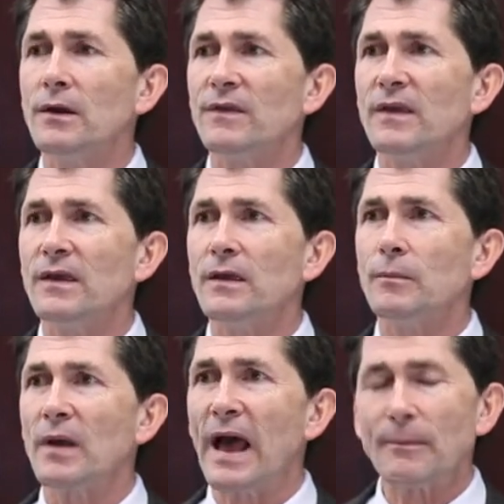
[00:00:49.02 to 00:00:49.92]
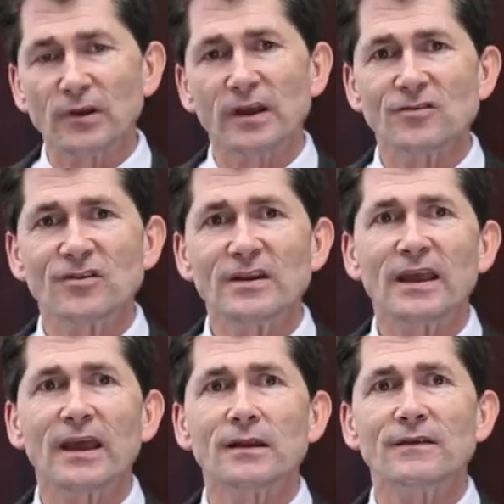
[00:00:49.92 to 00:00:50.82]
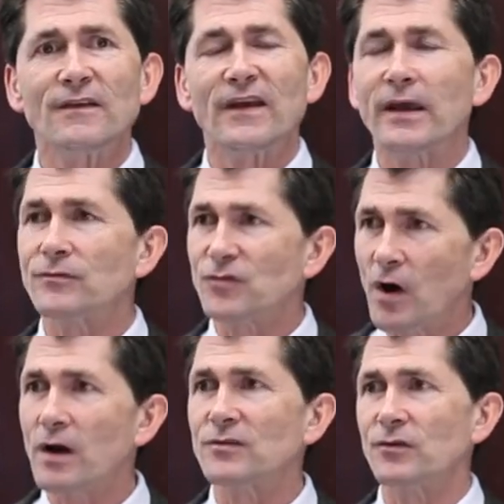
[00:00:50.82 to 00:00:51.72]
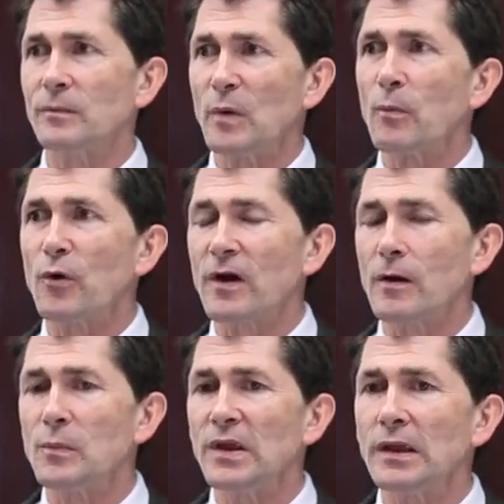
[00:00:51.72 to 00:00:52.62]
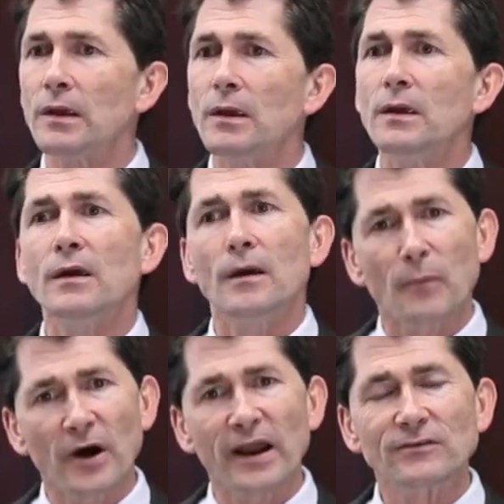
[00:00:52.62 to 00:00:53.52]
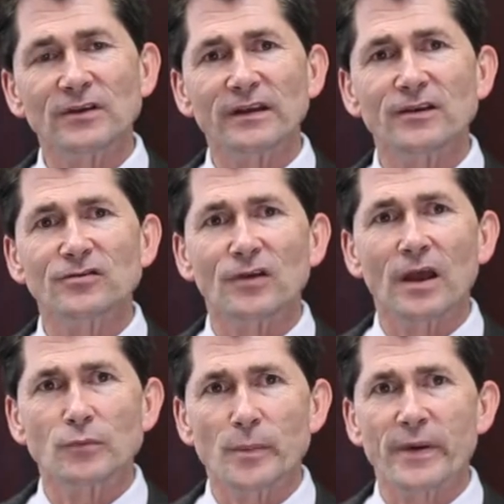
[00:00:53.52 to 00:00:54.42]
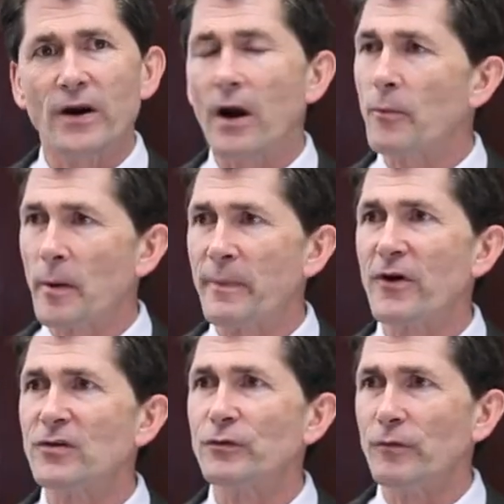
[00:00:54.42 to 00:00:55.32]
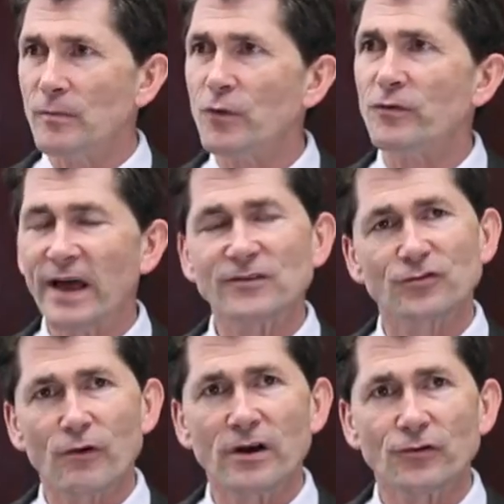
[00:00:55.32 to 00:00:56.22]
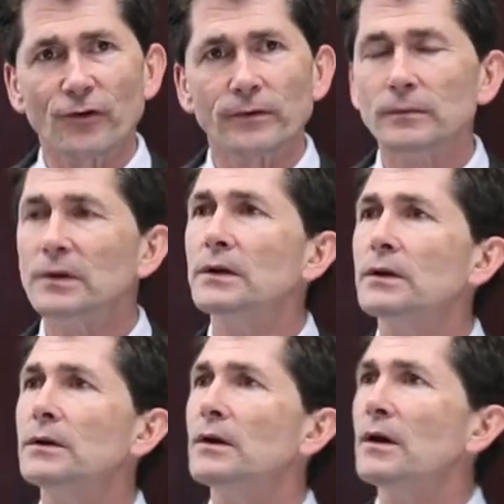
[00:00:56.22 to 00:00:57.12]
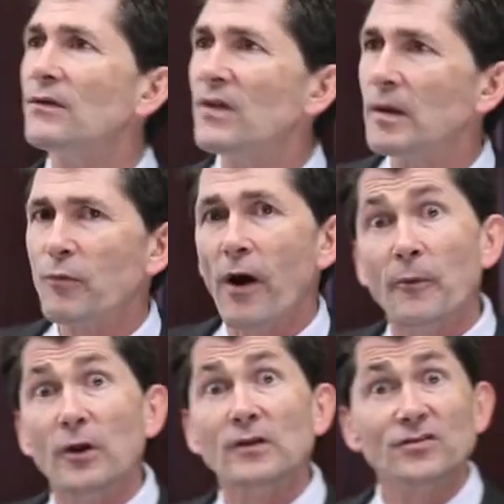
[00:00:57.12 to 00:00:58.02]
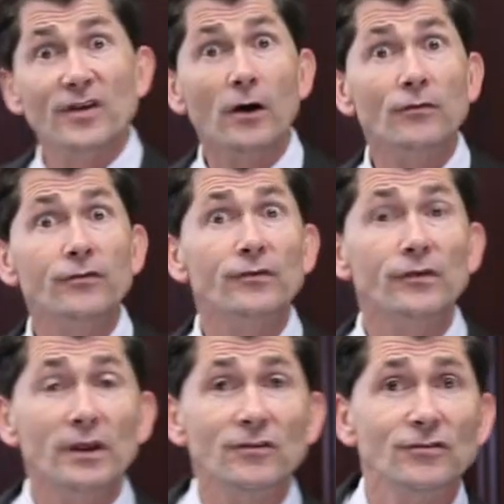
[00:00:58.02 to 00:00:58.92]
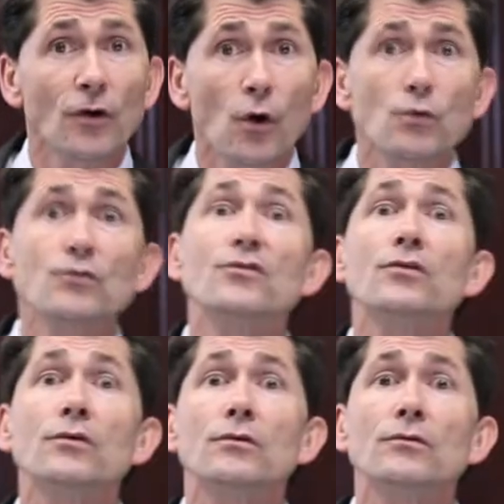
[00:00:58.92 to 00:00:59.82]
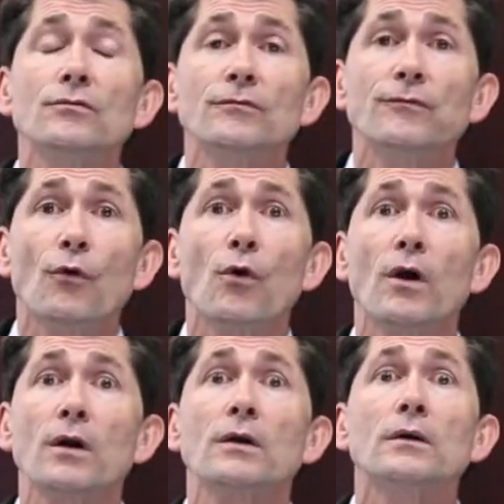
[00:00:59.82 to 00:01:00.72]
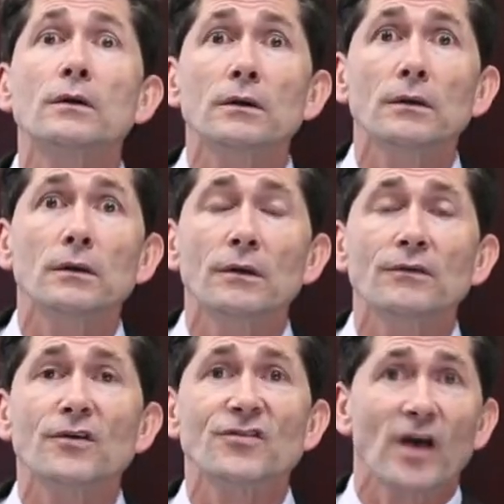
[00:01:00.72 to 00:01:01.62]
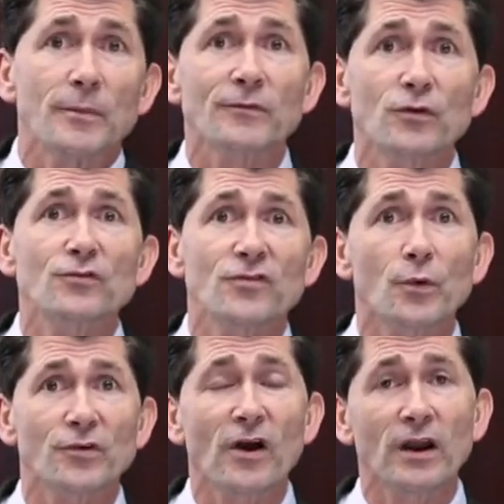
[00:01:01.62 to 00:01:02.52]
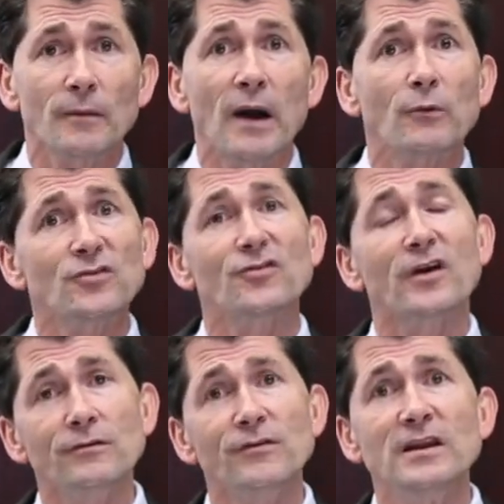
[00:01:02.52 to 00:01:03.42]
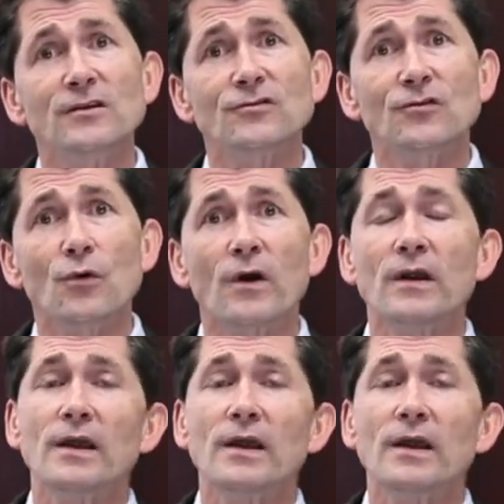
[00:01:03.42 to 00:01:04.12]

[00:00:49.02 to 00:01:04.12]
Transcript: The applicant has indicated that they have talked to the billboard company, bought out the lease, and are preparing to remove that structure. The property itself is zoned for the type of use that we're talking about, which is a convenience store,